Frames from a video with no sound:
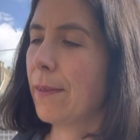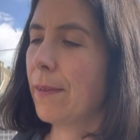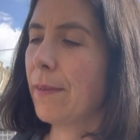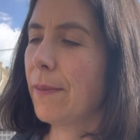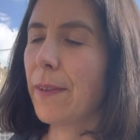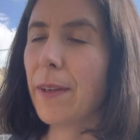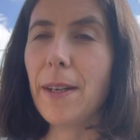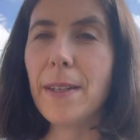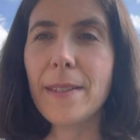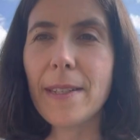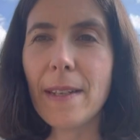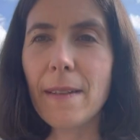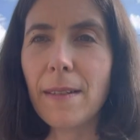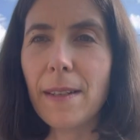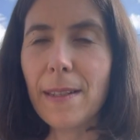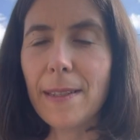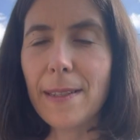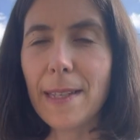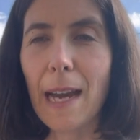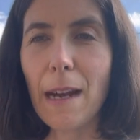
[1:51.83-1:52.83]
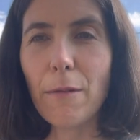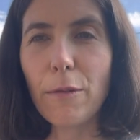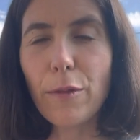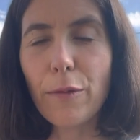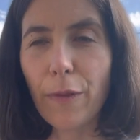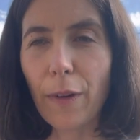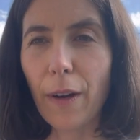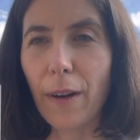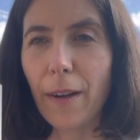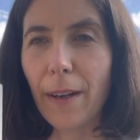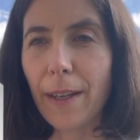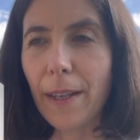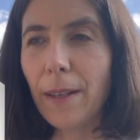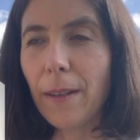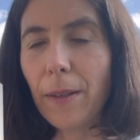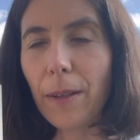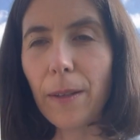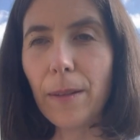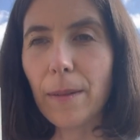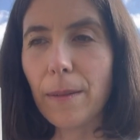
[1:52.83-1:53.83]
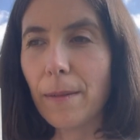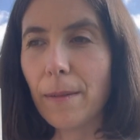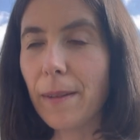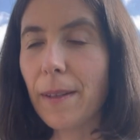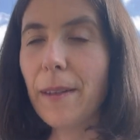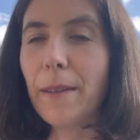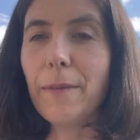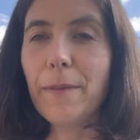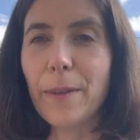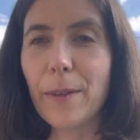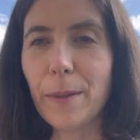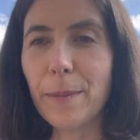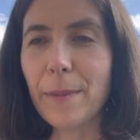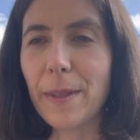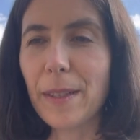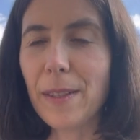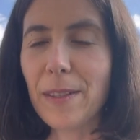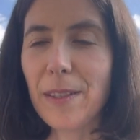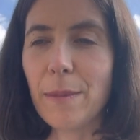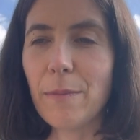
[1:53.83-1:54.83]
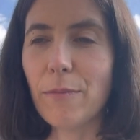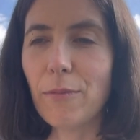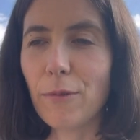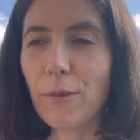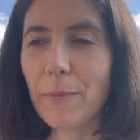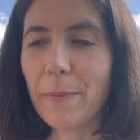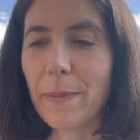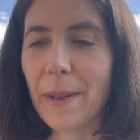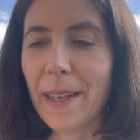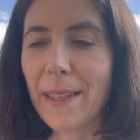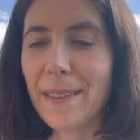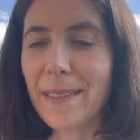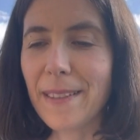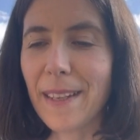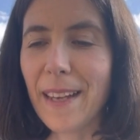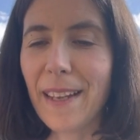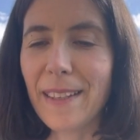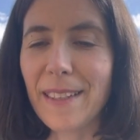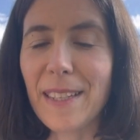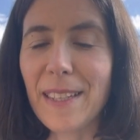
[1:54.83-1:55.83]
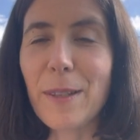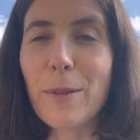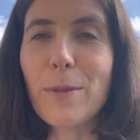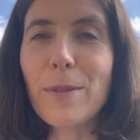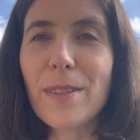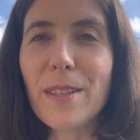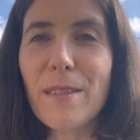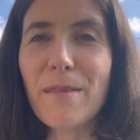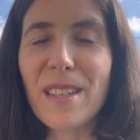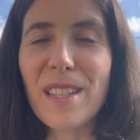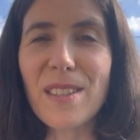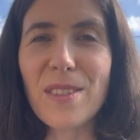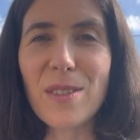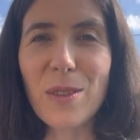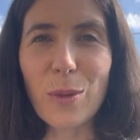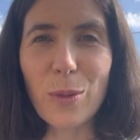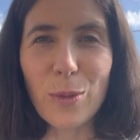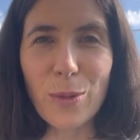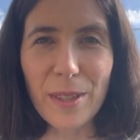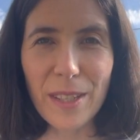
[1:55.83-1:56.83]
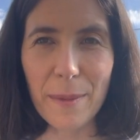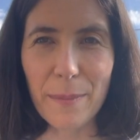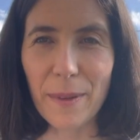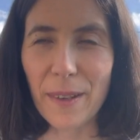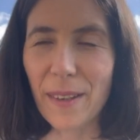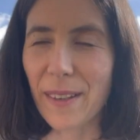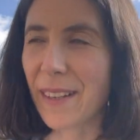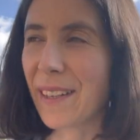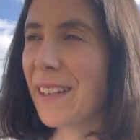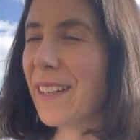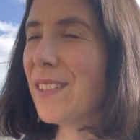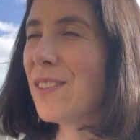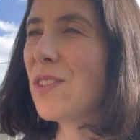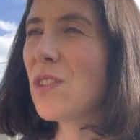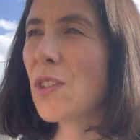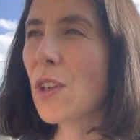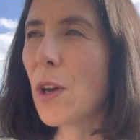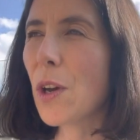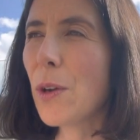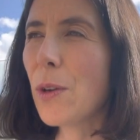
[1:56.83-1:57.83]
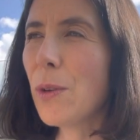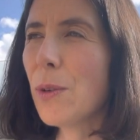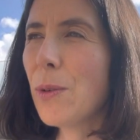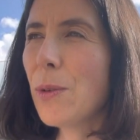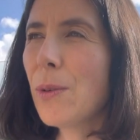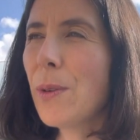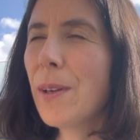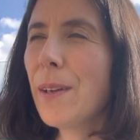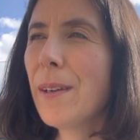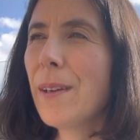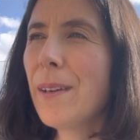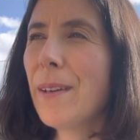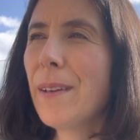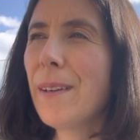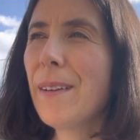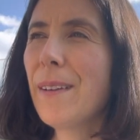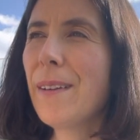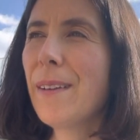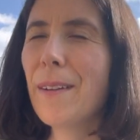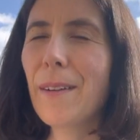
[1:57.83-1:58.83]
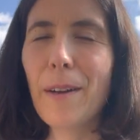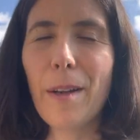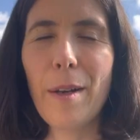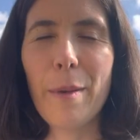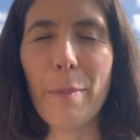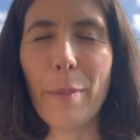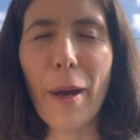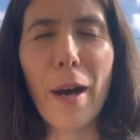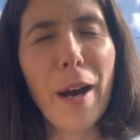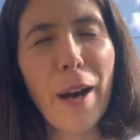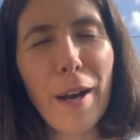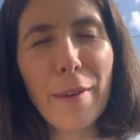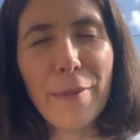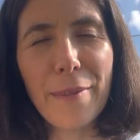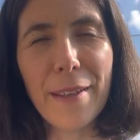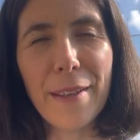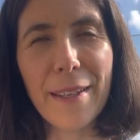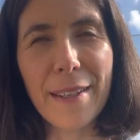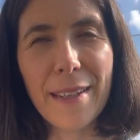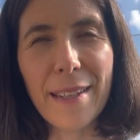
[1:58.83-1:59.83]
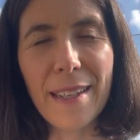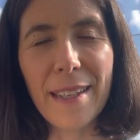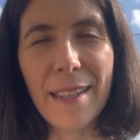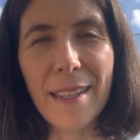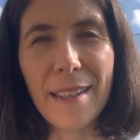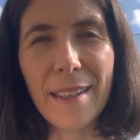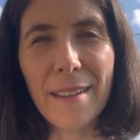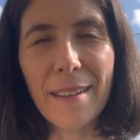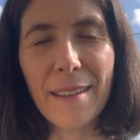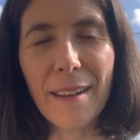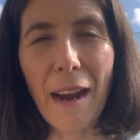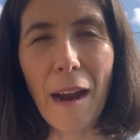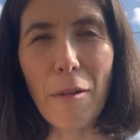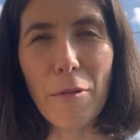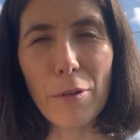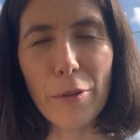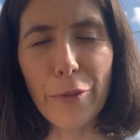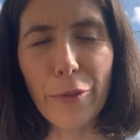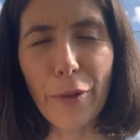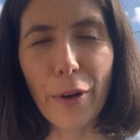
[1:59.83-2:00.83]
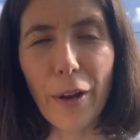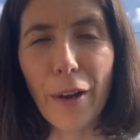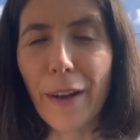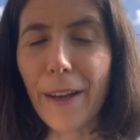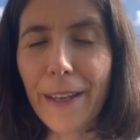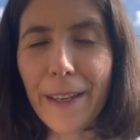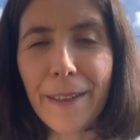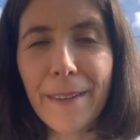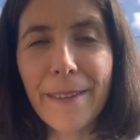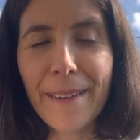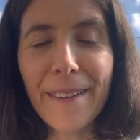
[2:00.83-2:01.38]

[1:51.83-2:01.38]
The idea is Harold Fry, who in the film is Jim Broadbent, and he also reads the audiobook and is so kind of perfectly Harold Fry.